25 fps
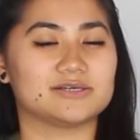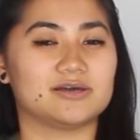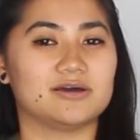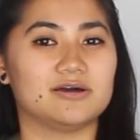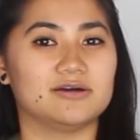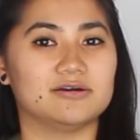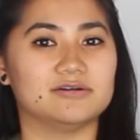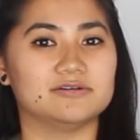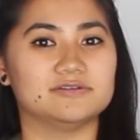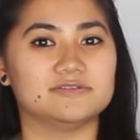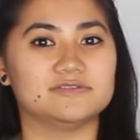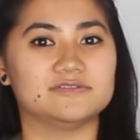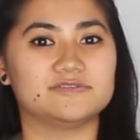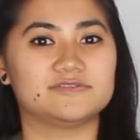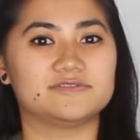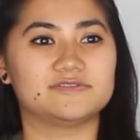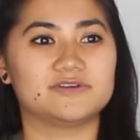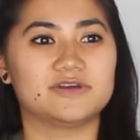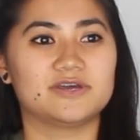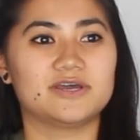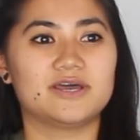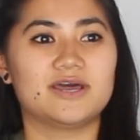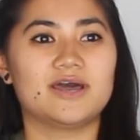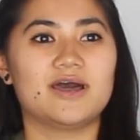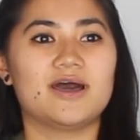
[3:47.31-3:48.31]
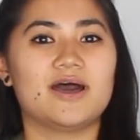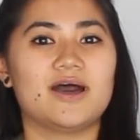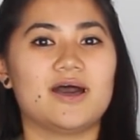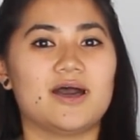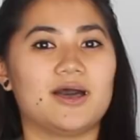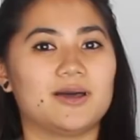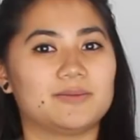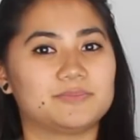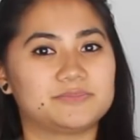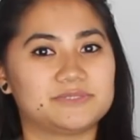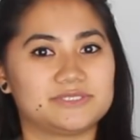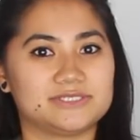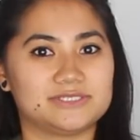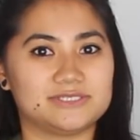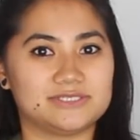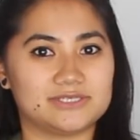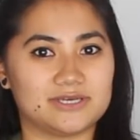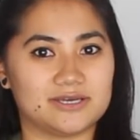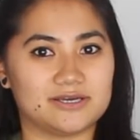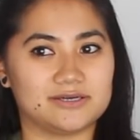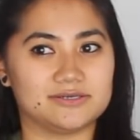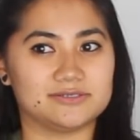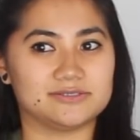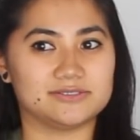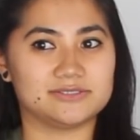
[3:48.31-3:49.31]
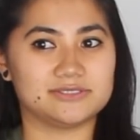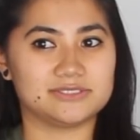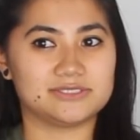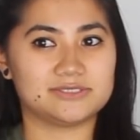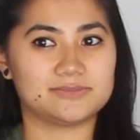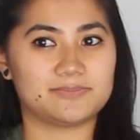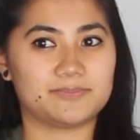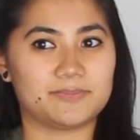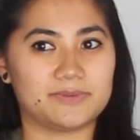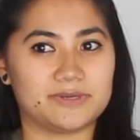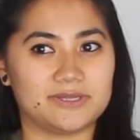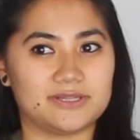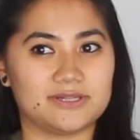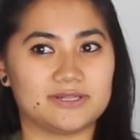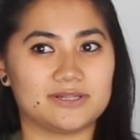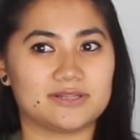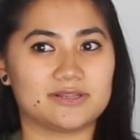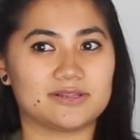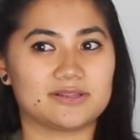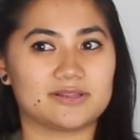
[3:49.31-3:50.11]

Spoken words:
of ups and downs, but